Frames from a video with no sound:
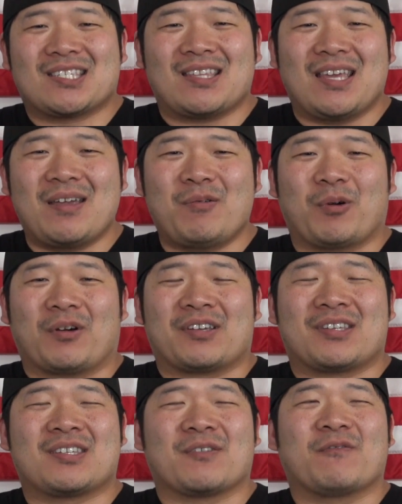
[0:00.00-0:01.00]
They were
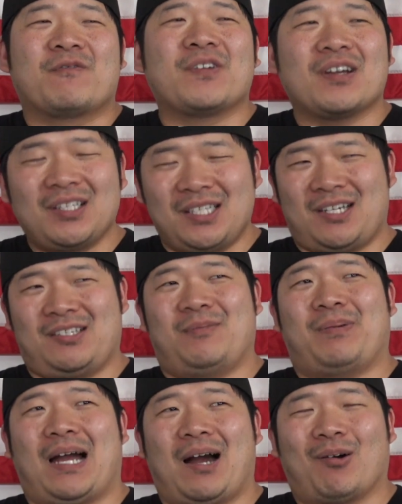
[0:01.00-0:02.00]
severely
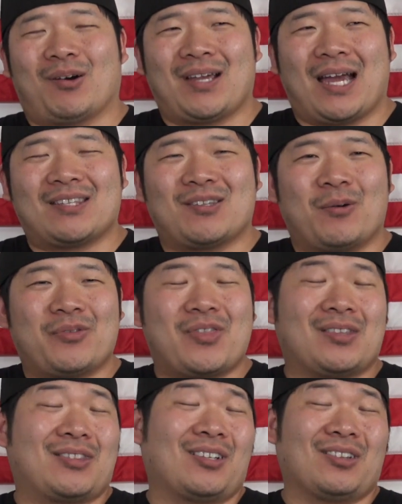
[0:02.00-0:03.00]
underpowered. I don't
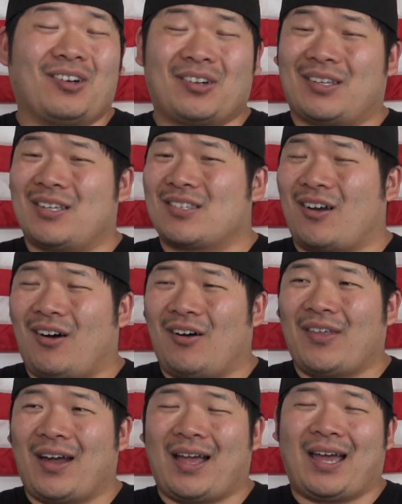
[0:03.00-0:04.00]
think the look is all
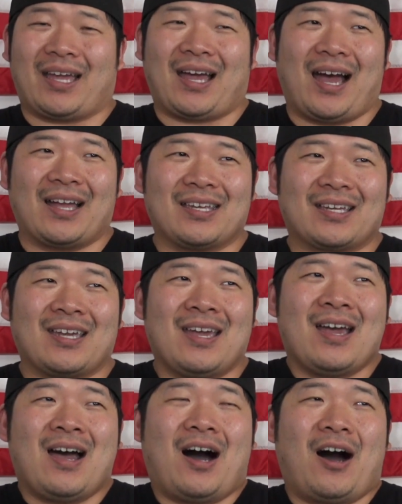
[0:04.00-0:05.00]
that iconic.
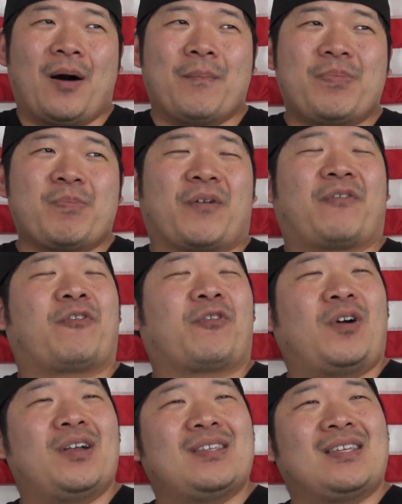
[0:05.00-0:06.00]
The
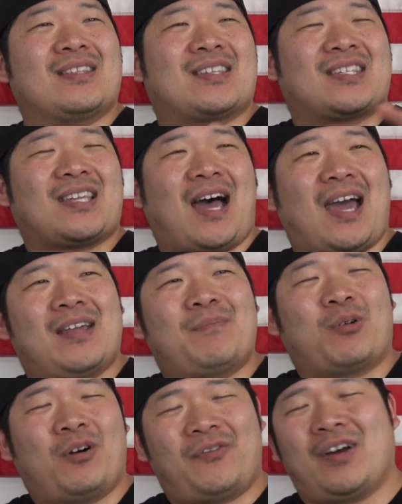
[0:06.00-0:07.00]
front and the side
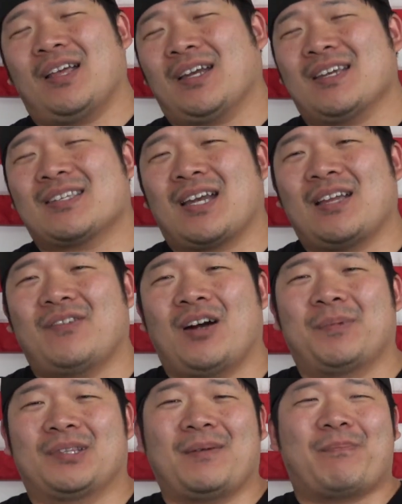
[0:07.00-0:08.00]
profile, I guess, kind of
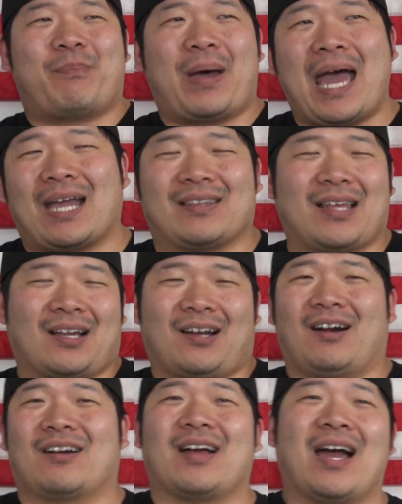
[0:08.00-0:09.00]
are, but the back of that
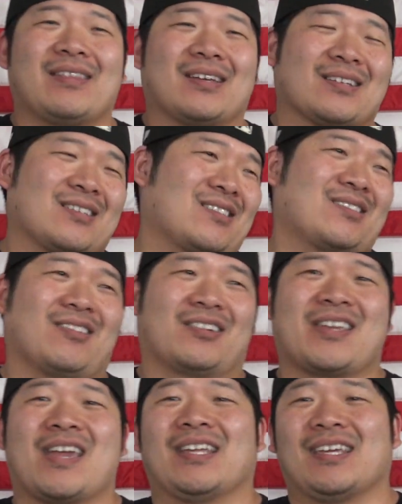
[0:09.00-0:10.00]
car, I think, just
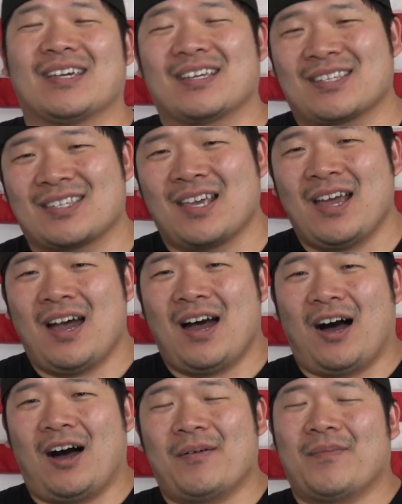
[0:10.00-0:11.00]
looks hideous.
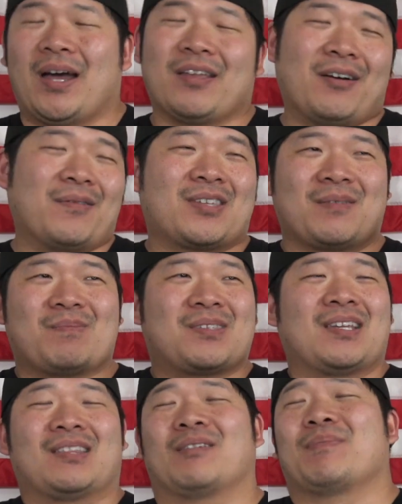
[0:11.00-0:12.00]
I know some
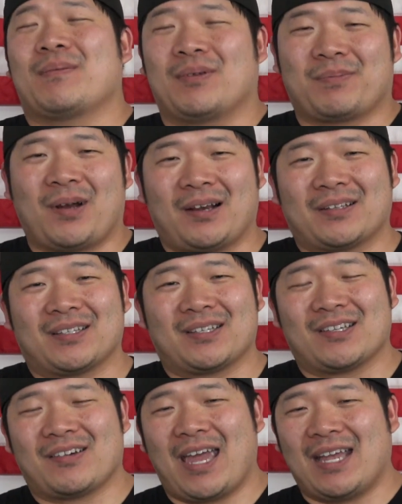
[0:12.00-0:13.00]
C3 people are probably going
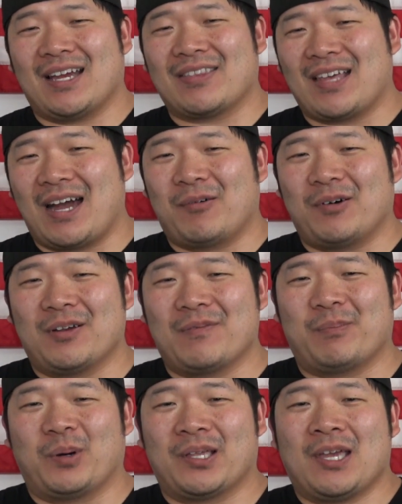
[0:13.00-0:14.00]
to, hate on that
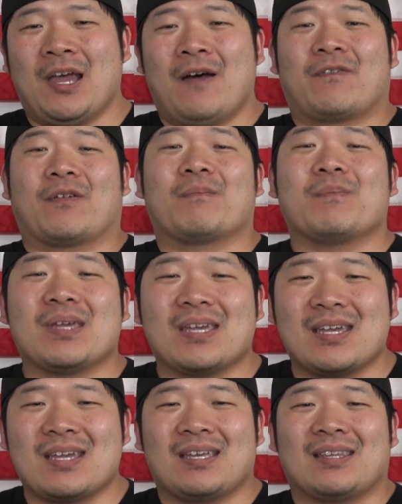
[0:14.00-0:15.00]
one, but for
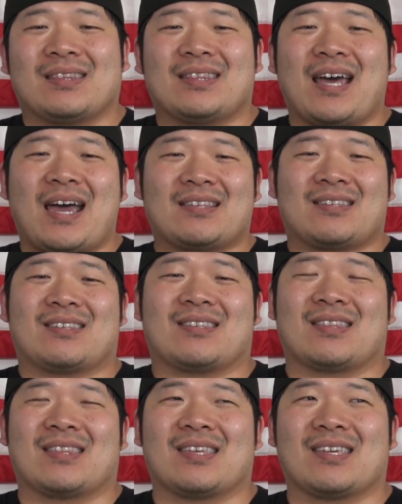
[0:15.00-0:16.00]
me, that's
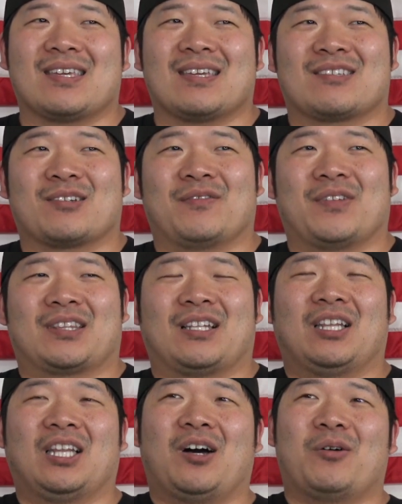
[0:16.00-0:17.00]
the sort of like the
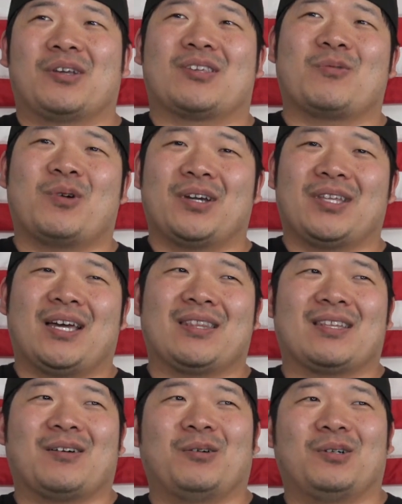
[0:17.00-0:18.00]
lowest one
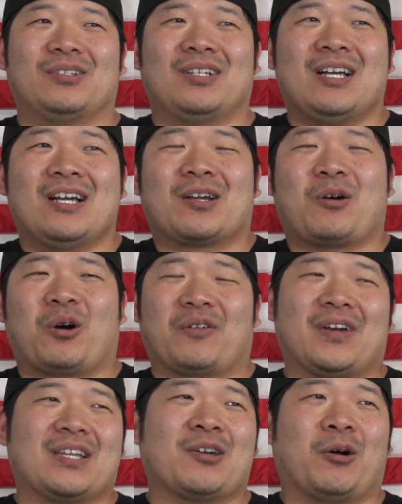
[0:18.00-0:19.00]
on the whole
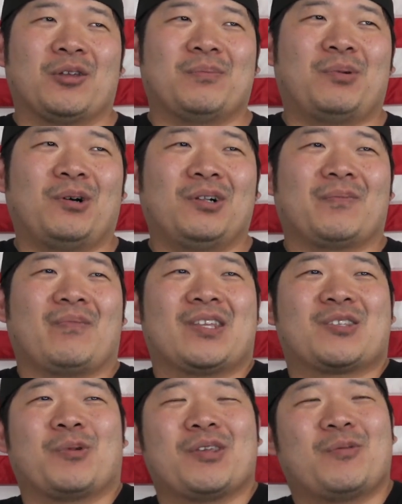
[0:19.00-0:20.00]
Corvette totem pole.
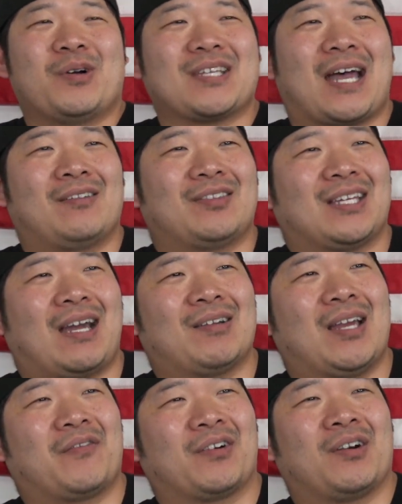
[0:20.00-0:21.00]
It's one of the ones I don't think I would
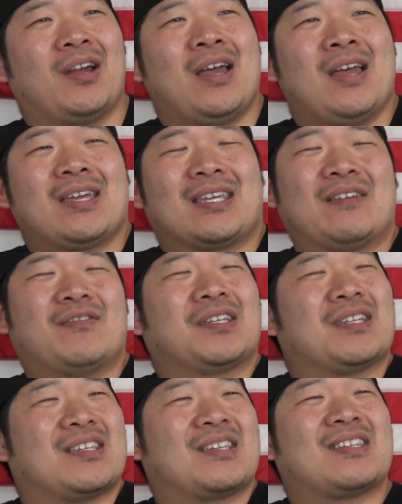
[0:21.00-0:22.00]
ever even
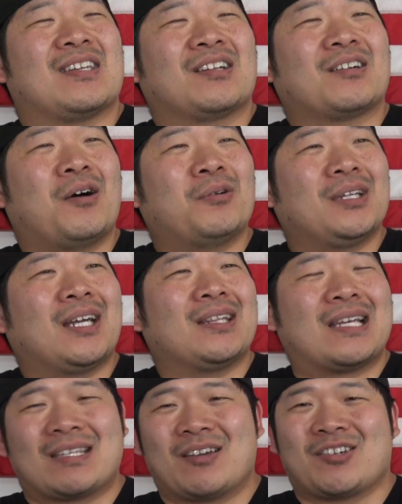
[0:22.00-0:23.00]
consider owning
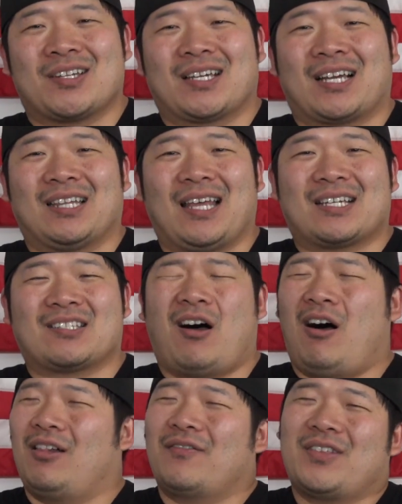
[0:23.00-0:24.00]
unless I was trying to collect
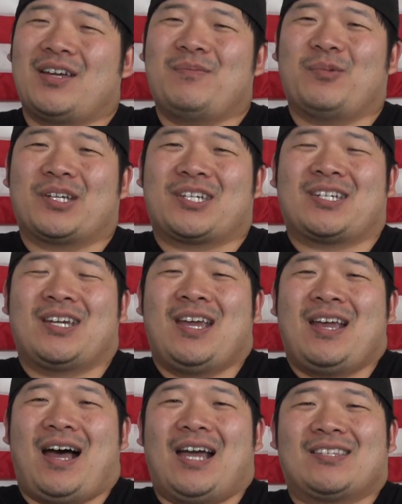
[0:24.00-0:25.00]
all of them, which
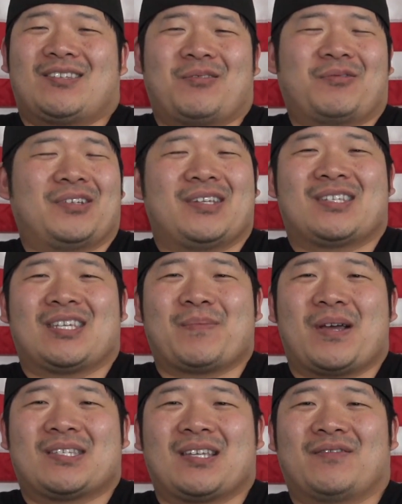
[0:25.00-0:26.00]
I don't really see
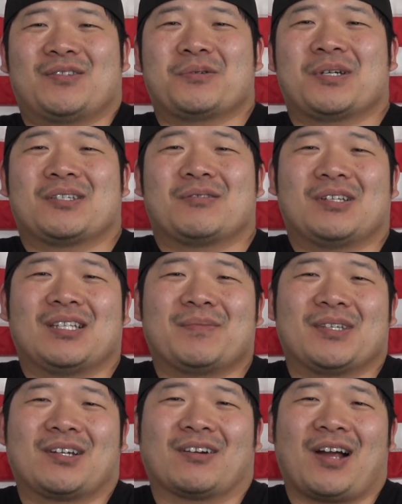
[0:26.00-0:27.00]
myself doing due to
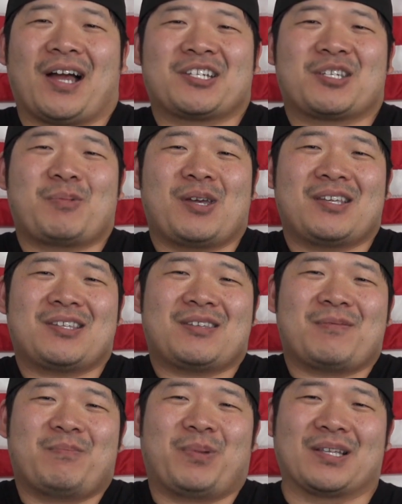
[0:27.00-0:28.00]
limited garage
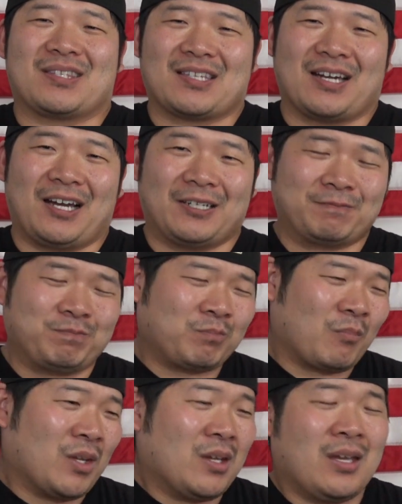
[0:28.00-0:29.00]
space. But
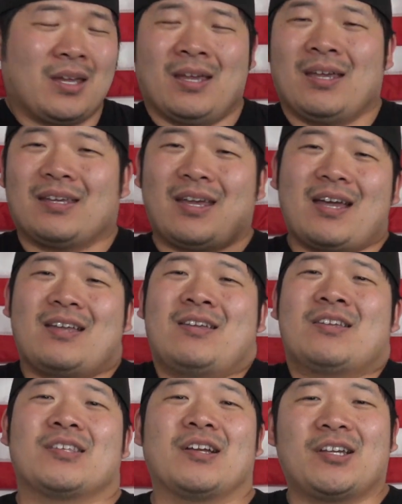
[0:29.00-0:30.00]
yeah,
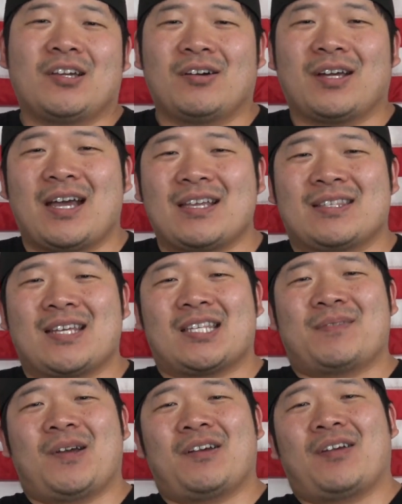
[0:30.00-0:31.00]
so there you go, guys.
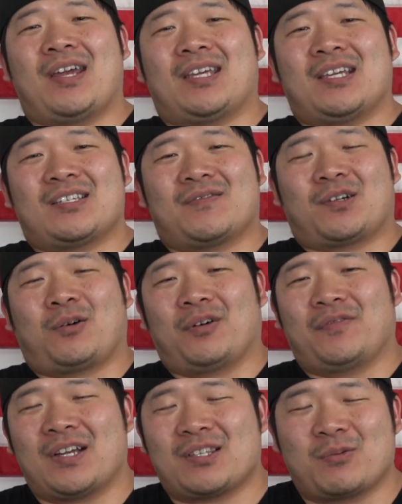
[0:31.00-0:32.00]
That's my rankings of the
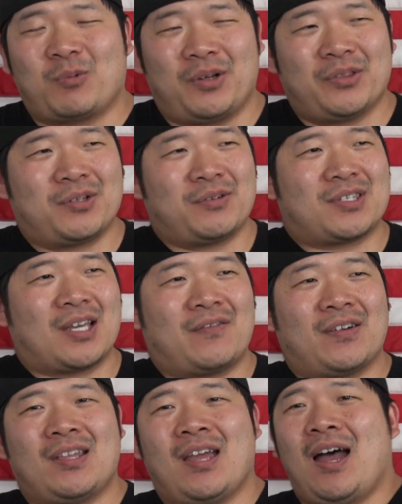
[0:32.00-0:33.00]
Corvettes 1 through 7.